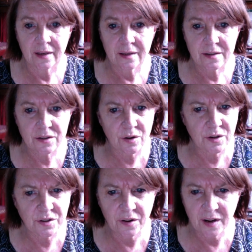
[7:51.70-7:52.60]
So you
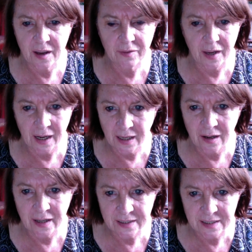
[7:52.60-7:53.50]
don't have any
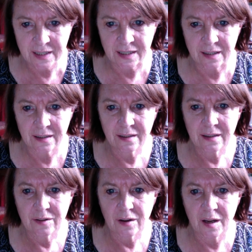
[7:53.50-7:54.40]
idea
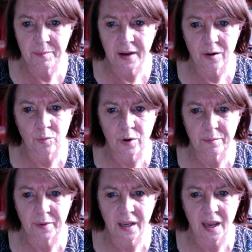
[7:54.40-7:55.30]
about what
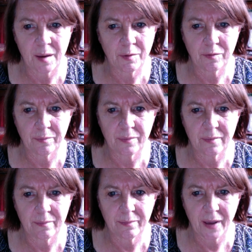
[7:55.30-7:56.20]
became of
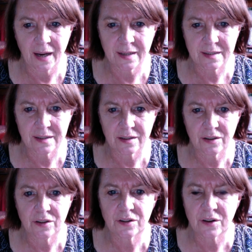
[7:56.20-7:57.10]
Pallas.
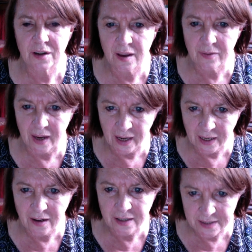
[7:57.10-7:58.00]
You don't have any
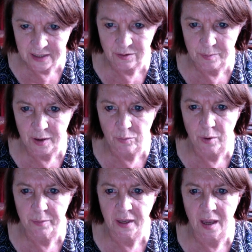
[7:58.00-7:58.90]
idea about
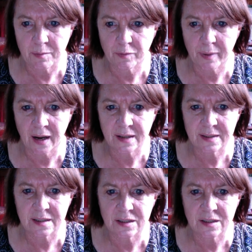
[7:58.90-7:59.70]
what became of Pallas and